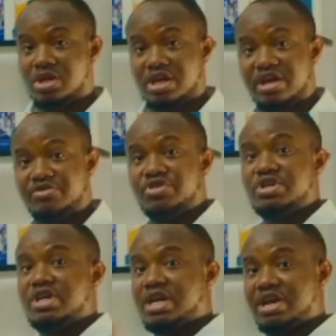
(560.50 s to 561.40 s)
every
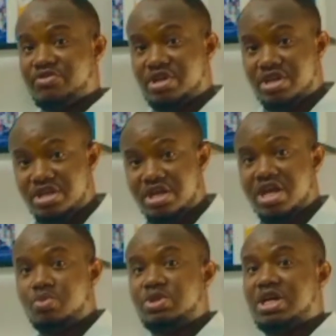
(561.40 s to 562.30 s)
year. Every
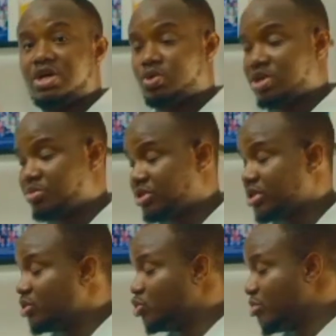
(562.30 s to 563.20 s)
year we take out
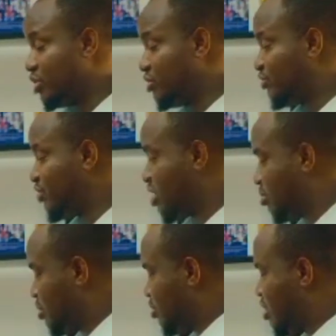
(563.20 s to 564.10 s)
20% to manage your
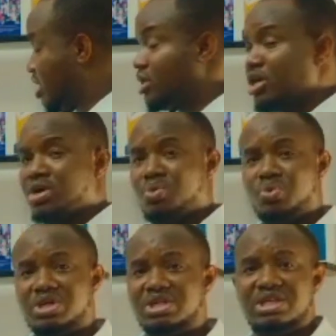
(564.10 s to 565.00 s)
farm, right?
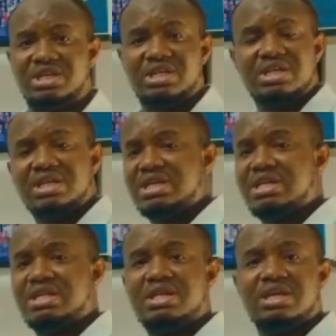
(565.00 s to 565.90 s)

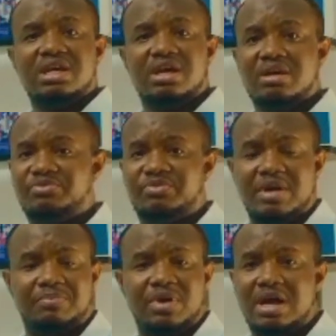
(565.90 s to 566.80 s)
Within
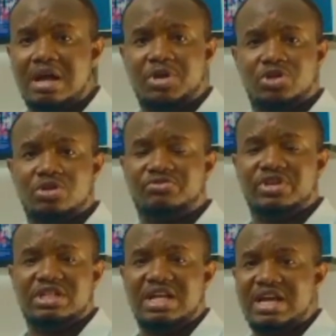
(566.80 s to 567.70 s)
application of
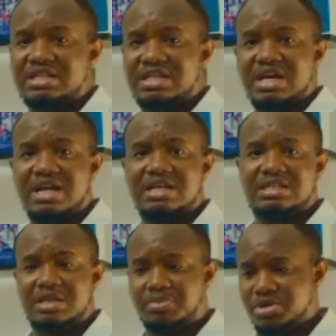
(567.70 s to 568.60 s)
fertilizers,
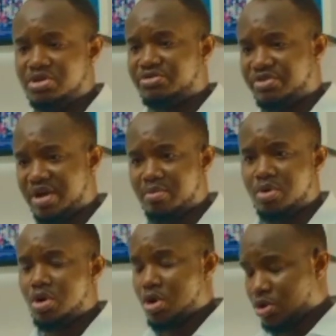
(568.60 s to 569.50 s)
keeping your farm
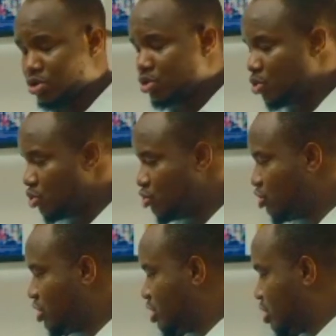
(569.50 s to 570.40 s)

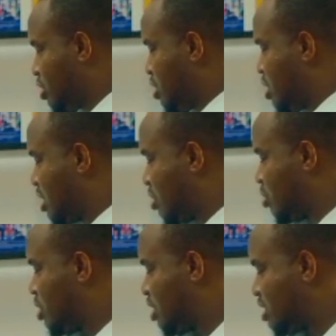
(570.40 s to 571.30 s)
running.
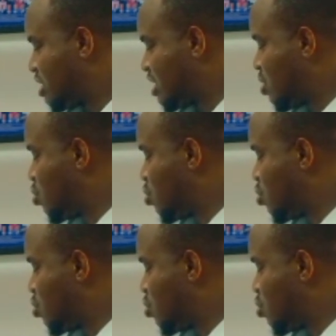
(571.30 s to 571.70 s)
Now, that's around